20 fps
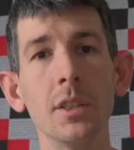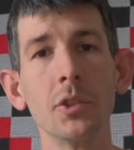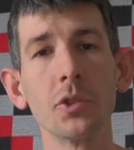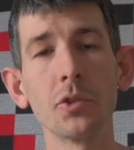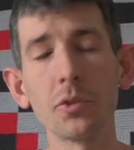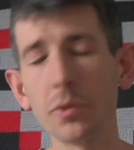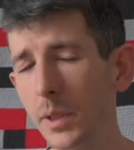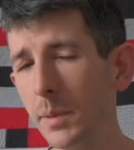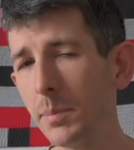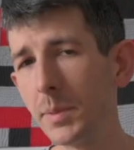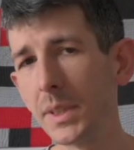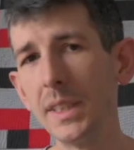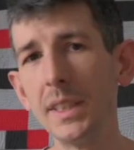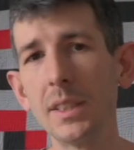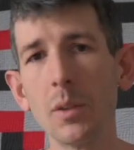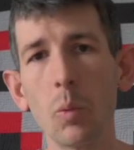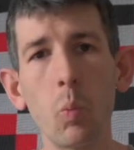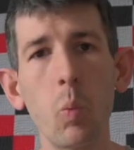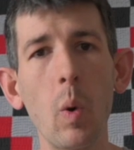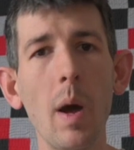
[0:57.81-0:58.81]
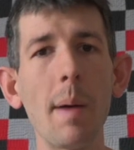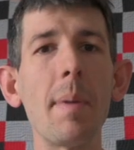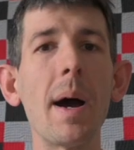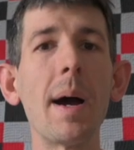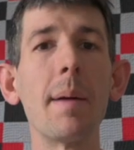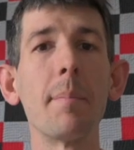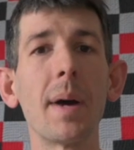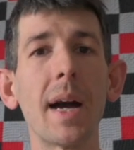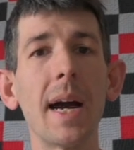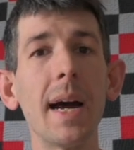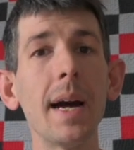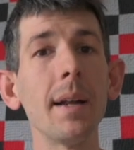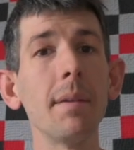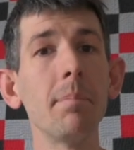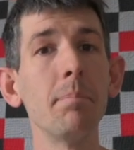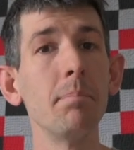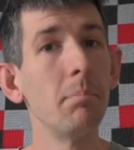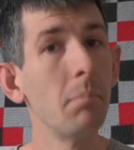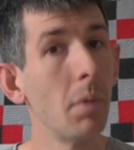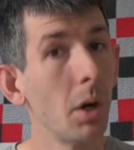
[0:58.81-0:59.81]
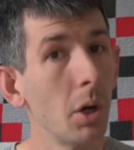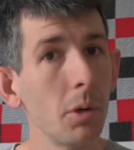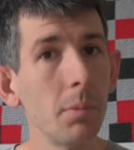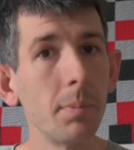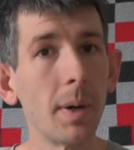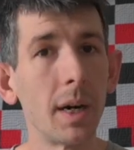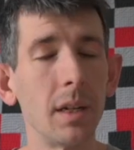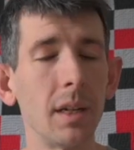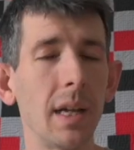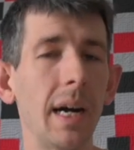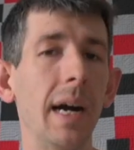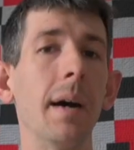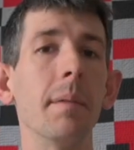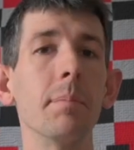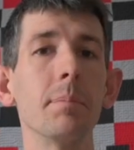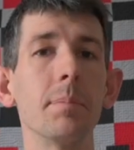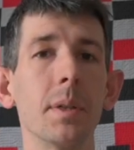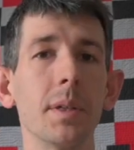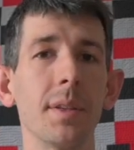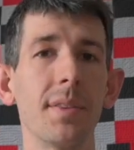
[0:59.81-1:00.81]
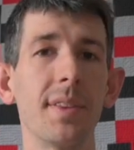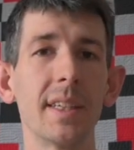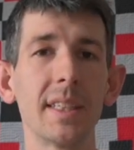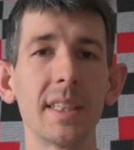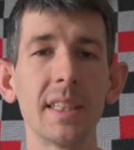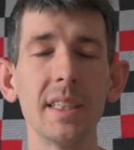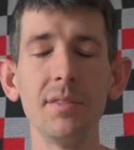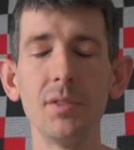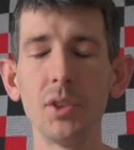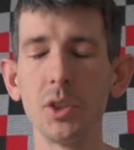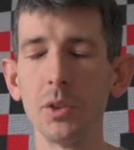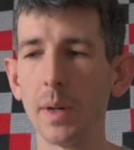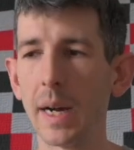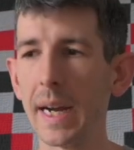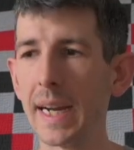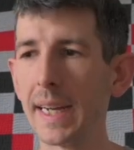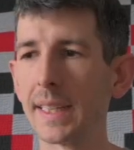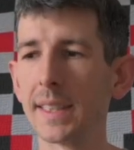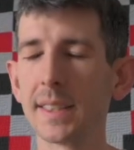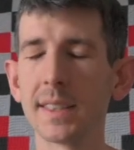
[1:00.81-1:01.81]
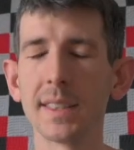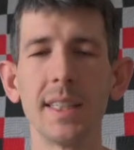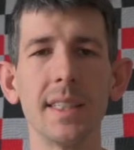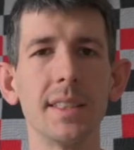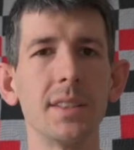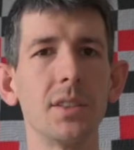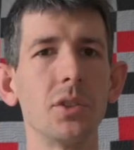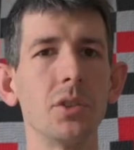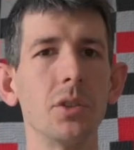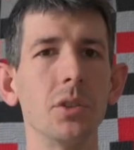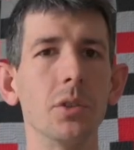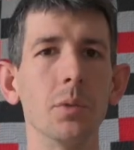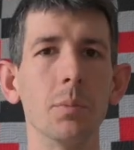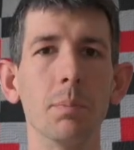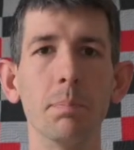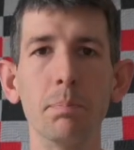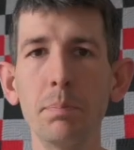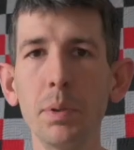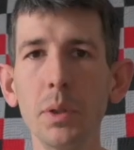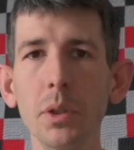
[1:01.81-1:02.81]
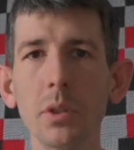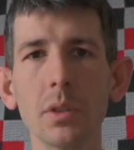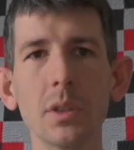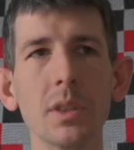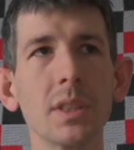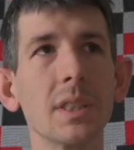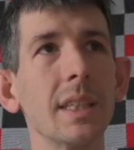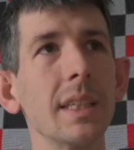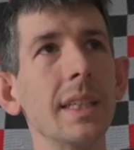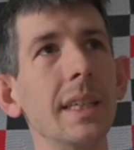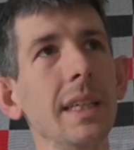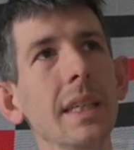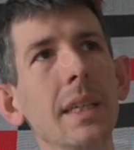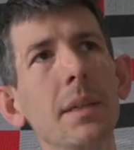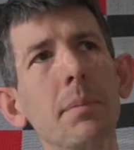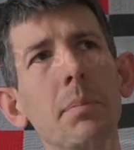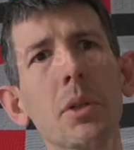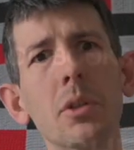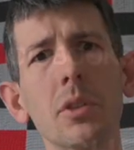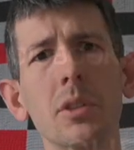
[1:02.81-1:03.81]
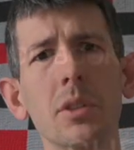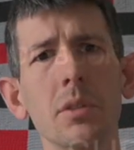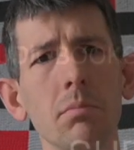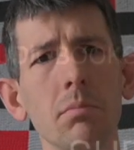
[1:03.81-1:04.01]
Scribd is a web app and mobile app that gives you access to books, ebooks,